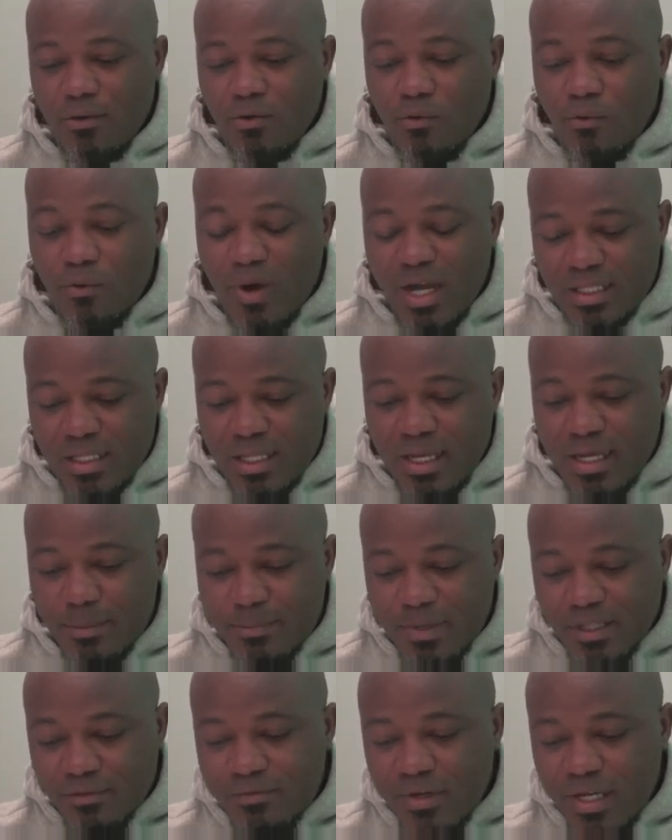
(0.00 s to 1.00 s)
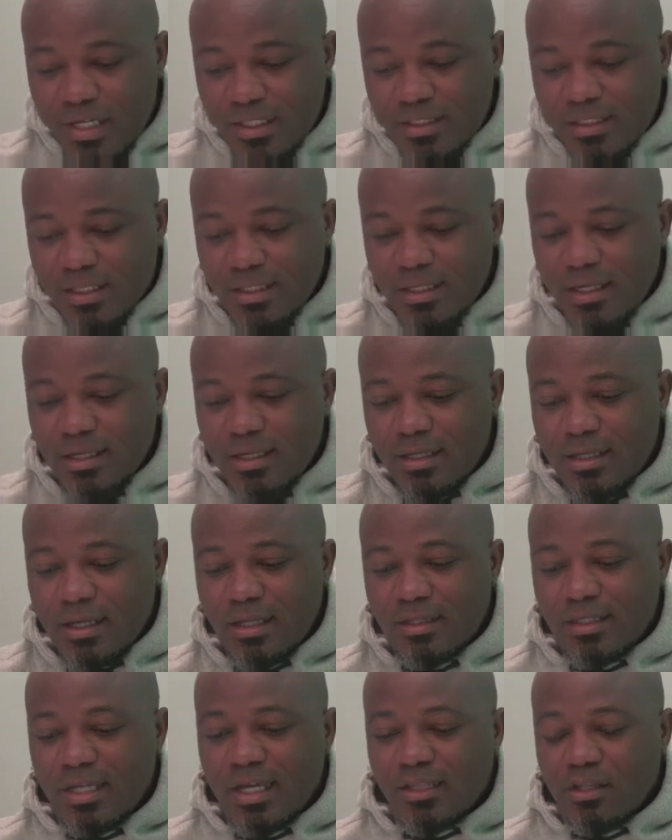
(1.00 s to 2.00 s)
what happened first,
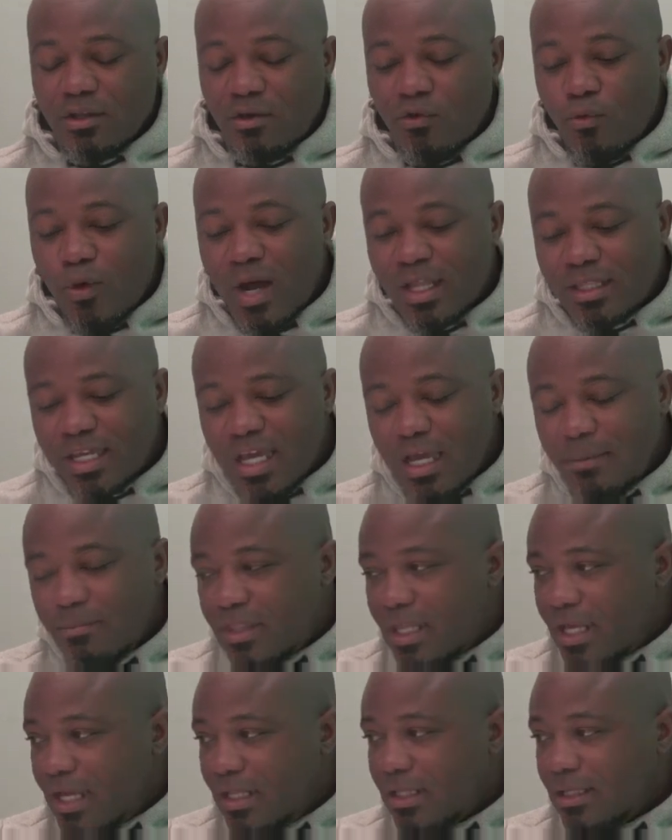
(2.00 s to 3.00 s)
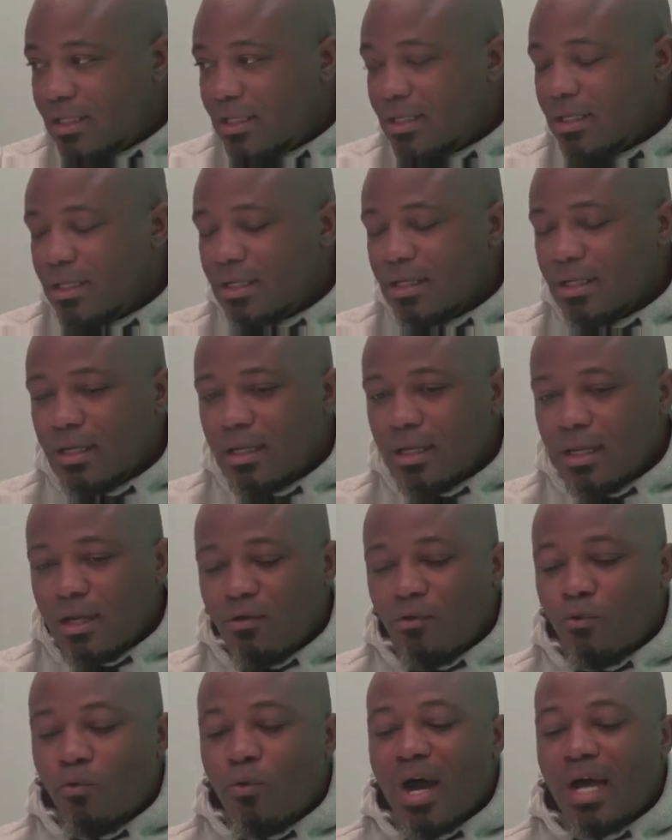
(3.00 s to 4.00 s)
and then what came then,
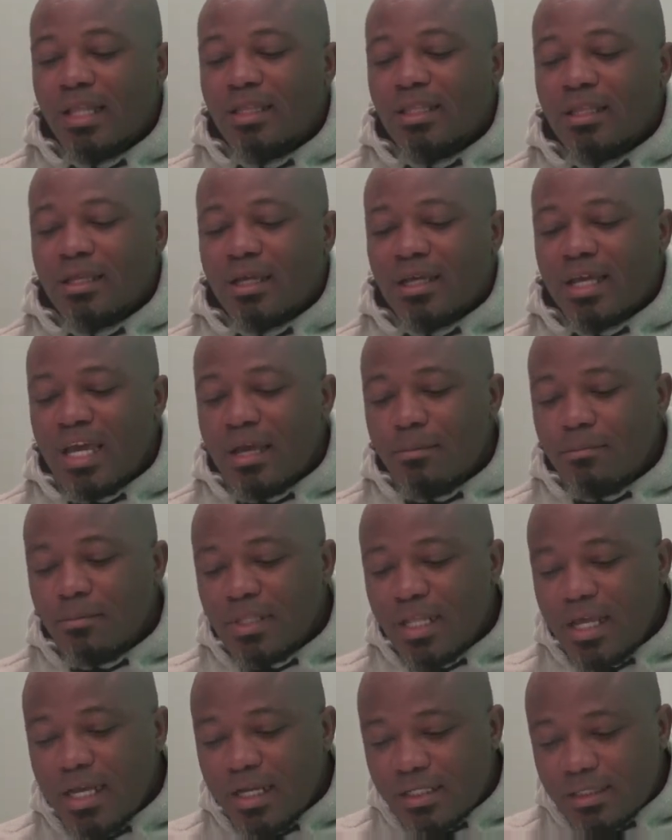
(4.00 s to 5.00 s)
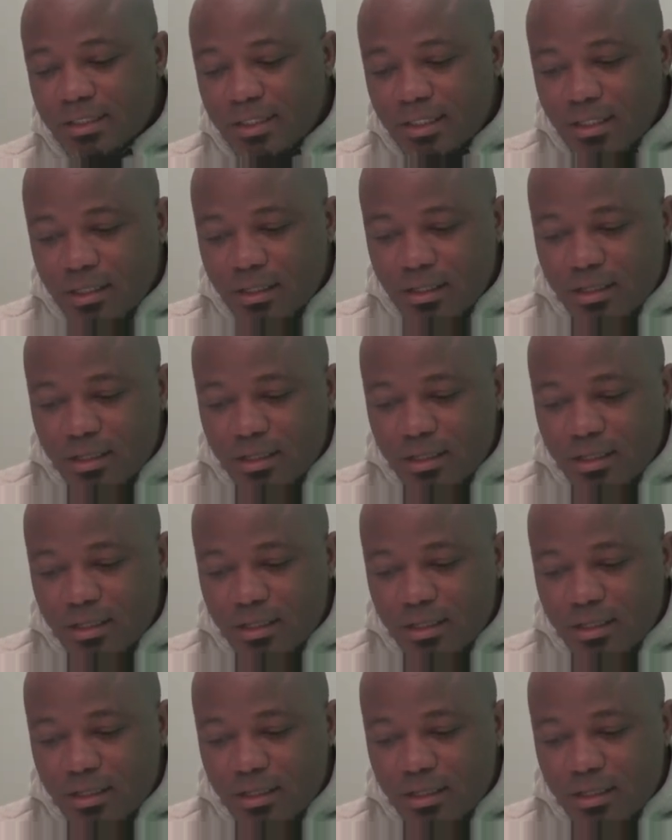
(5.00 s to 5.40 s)
what came next,